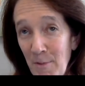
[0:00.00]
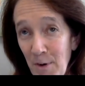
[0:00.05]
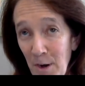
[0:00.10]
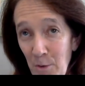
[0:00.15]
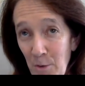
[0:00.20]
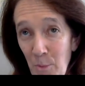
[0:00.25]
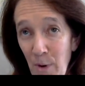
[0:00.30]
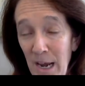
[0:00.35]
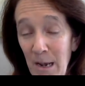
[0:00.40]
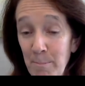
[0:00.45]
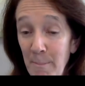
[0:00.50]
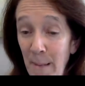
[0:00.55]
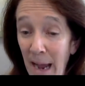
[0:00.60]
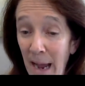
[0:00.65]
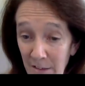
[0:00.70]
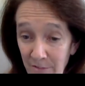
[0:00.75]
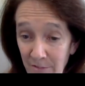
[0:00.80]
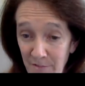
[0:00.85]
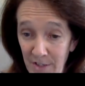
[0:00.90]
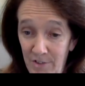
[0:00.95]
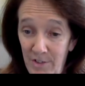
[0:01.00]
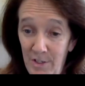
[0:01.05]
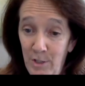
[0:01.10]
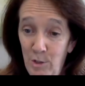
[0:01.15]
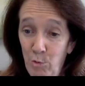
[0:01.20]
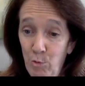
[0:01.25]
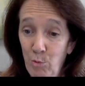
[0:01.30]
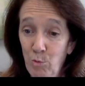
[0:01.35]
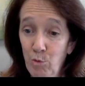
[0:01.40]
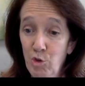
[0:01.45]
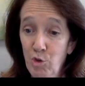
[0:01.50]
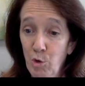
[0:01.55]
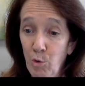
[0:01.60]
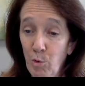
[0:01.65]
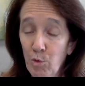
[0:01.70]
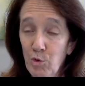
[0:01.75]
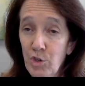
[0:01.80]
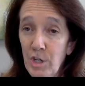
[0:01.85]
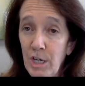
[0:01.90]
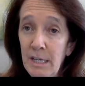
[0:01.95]
very well my visit to
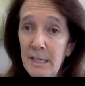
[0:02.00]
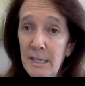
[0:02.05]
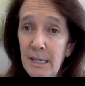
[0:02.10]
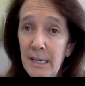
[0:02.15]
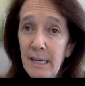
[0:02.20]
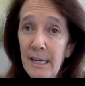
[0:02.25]
Georgia.